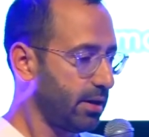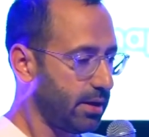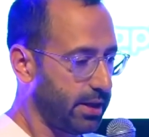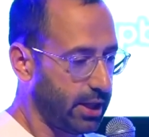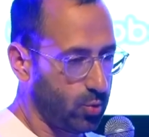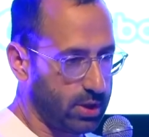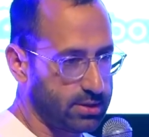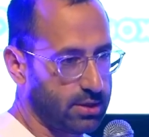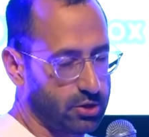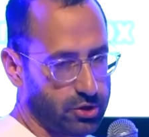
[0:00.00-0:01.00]
L1s
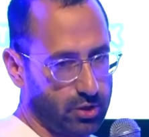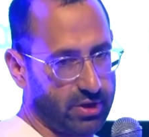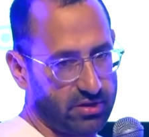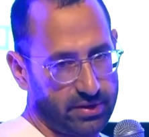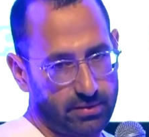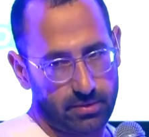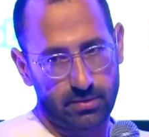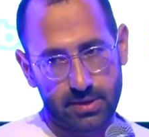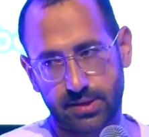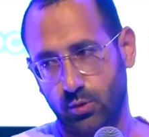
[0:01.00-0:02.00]
are still relevant.
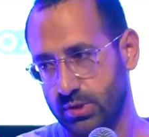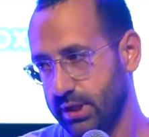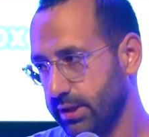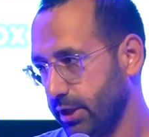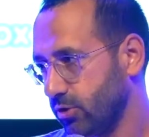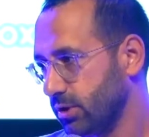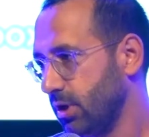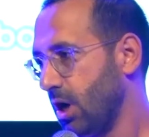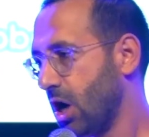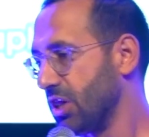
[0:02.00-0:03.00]
Sequencing layers
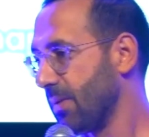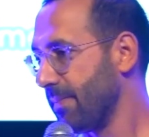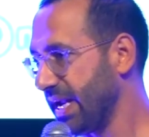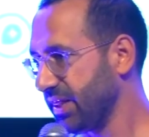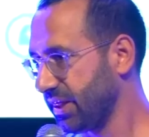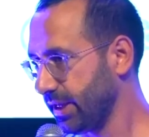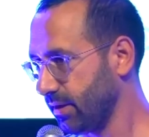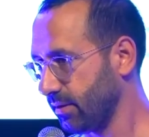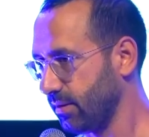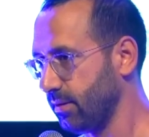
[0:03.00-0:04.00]
are the main thing
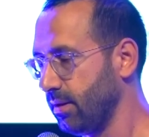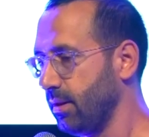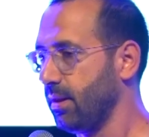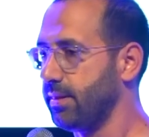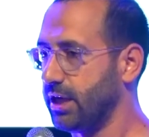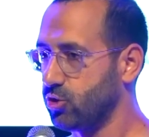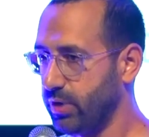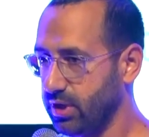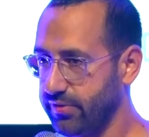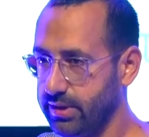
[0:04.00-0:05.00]
that is
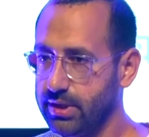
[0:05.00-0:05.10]
relevant.